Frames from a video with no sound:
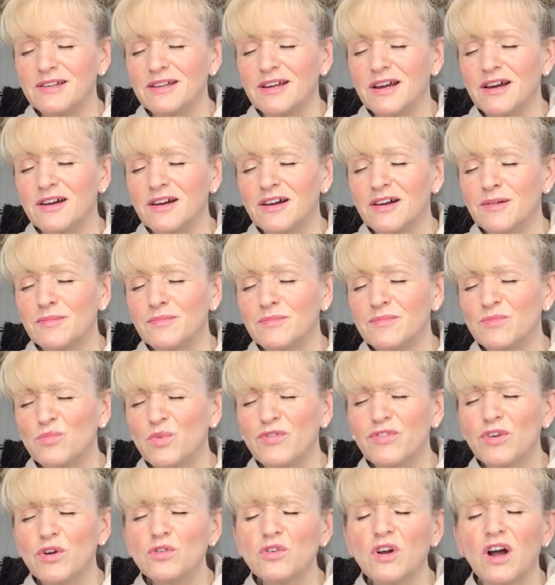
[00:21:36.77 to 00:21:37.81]
I
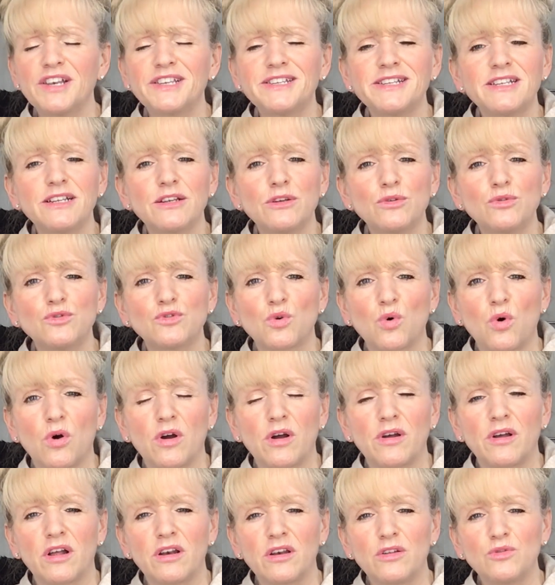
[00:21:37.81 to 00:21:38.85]

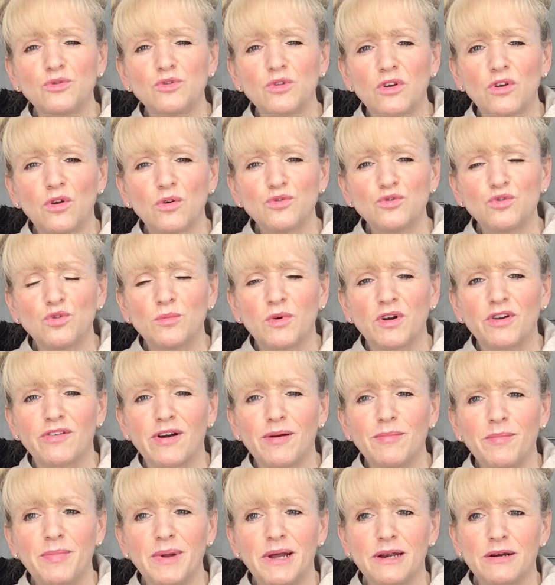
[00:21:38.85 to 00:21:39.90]
lost all my
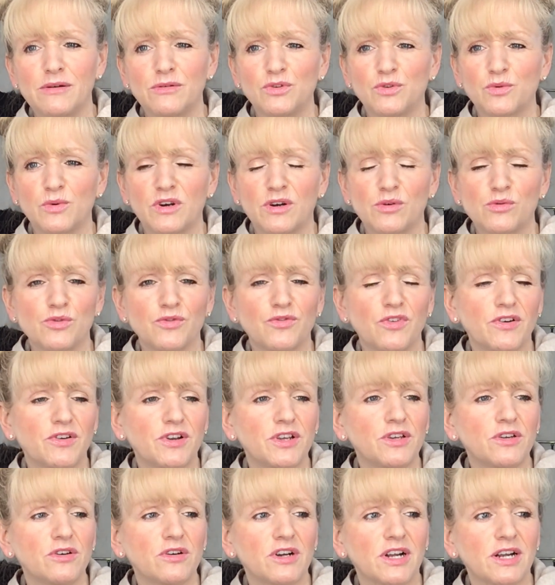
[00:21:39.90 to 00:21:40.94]
grandparents when I was very
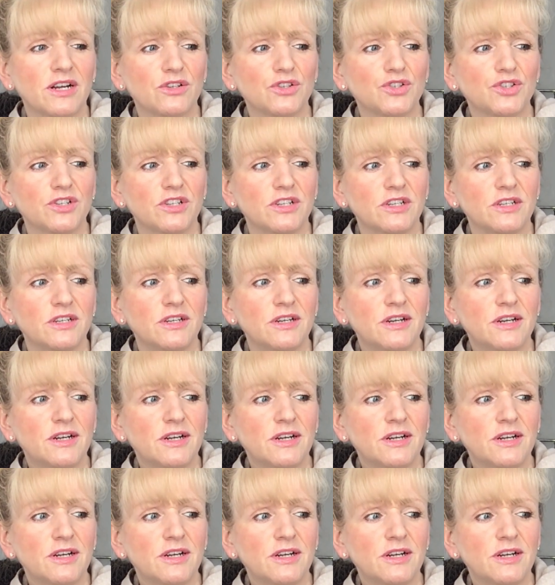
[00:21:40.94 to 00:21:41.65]
young, actually.